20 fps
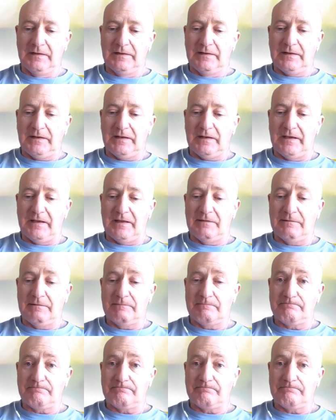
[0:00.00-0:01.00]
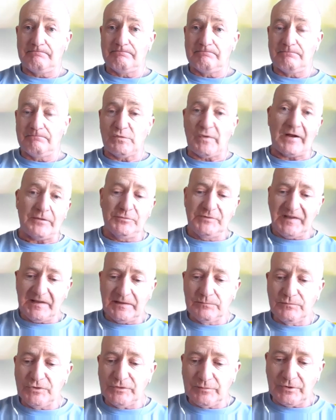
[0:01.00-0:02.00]
and Rakuten
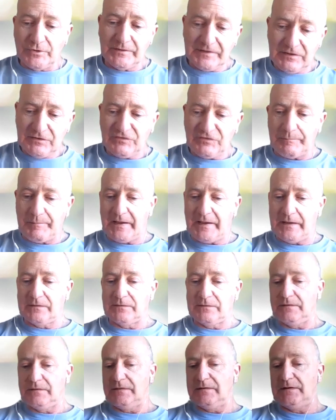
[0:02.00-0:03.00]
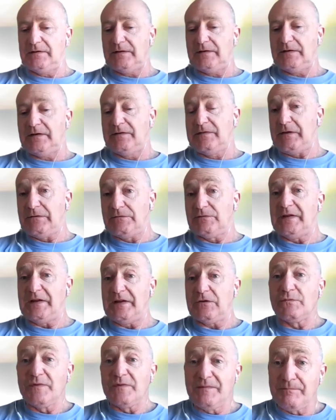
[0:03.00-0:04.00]
Mobile in Japan, at the end of the day,
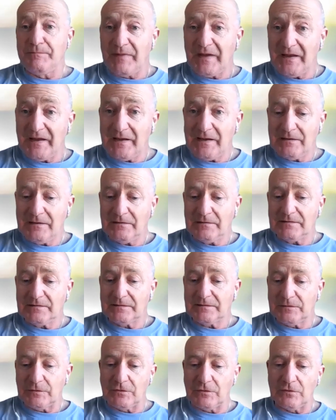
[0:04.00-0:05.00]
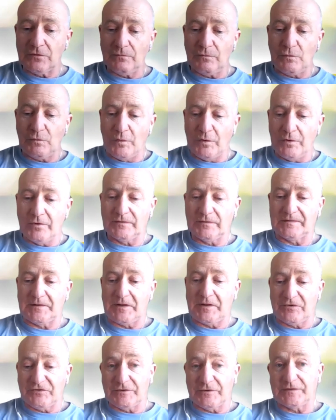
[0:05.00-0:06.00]
remains the world's
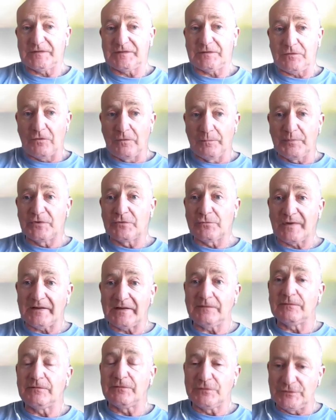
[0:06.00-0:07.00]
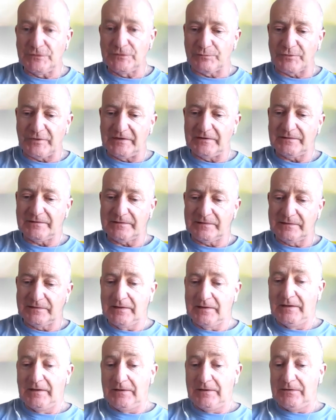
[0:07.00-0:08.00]
largest Open RAN footprint,
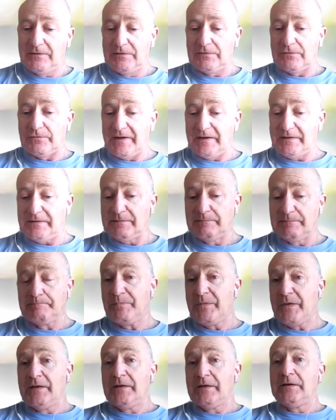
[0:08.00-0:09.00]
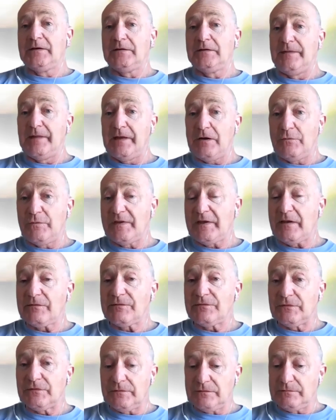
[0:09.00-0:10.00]
right? Now we have
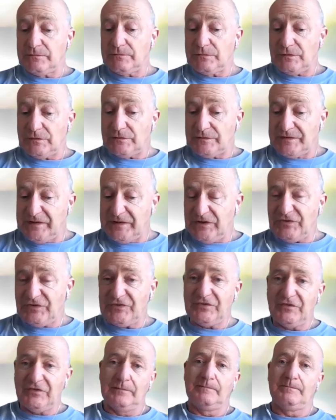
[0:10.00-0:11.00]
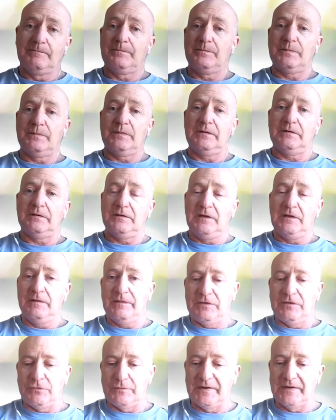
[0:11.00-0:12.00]
Dish in the
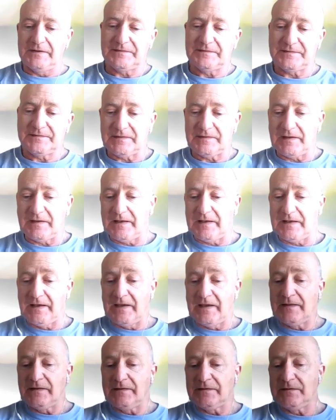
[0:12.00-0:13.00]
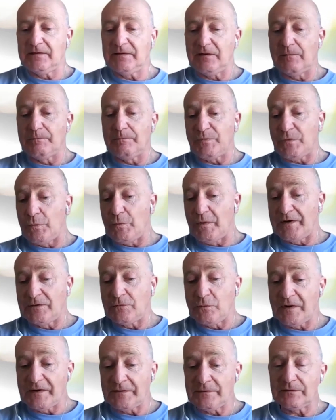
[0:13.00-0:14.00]
US and
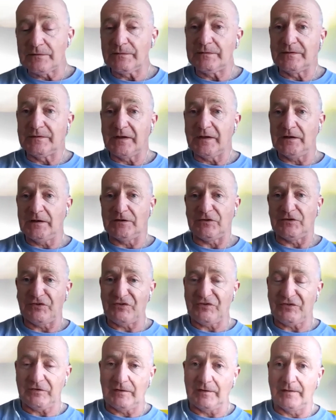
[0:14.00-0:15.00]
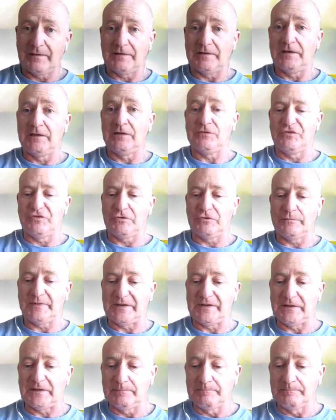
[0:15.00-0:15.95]
1&1 Drillisch in Germany